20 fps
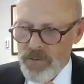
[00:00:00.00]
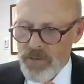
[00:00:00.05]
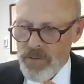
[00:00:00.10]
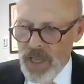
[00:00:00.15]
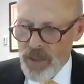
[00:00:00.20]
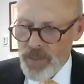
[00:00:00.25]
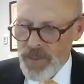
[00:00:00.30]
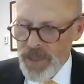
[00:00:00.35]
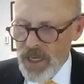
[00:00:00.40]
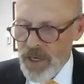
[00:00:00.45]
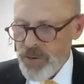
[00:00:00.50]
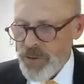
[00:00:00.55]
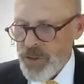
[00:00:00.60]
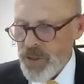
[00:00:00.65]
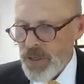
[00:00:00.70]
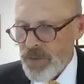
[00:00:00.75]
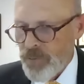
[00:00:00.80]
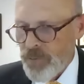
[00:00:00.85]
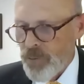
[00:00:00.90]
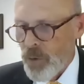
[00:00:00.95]
that'll be
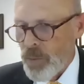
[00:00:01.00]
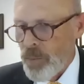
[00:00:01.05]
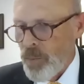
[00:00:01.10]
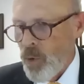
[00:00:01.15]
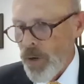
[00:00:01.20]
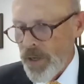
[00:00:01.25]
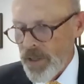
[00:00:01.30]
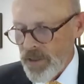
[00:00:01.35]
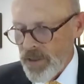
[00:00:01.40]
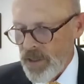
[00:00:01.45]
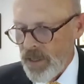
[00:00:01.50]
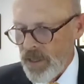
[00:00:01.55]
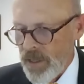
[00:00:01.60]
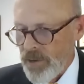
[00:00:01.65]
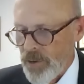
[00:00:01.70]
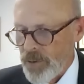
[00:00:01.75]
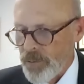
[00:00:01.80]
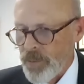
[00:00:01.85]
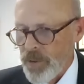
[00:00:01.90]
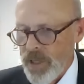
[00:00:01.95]
interesting for a point later,